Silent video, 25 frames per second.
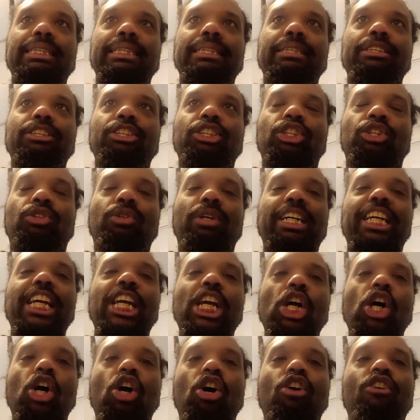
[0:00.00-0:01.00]

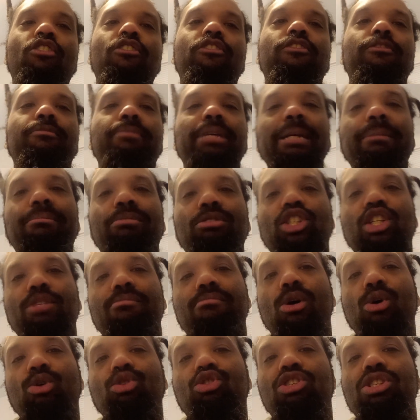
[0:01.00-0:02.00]
shrugging off people's
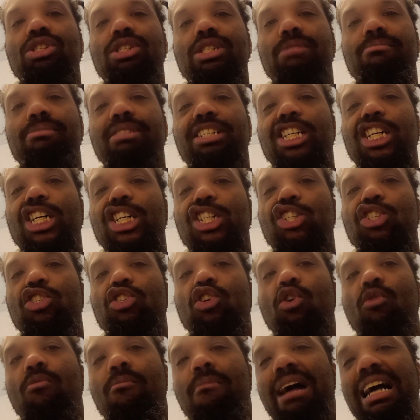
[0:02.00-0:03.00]
emotions because you
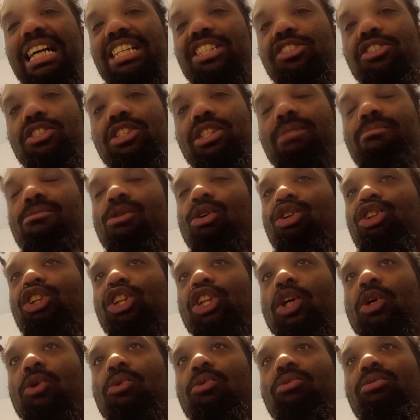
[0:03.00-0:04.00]
don't match them or you
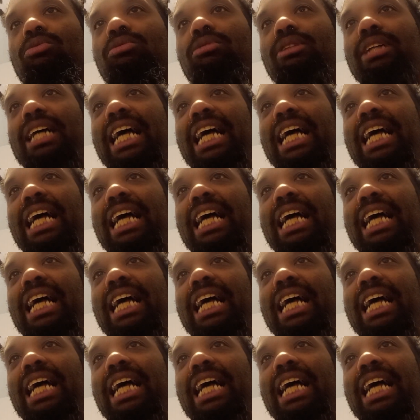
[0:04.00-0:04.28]
don't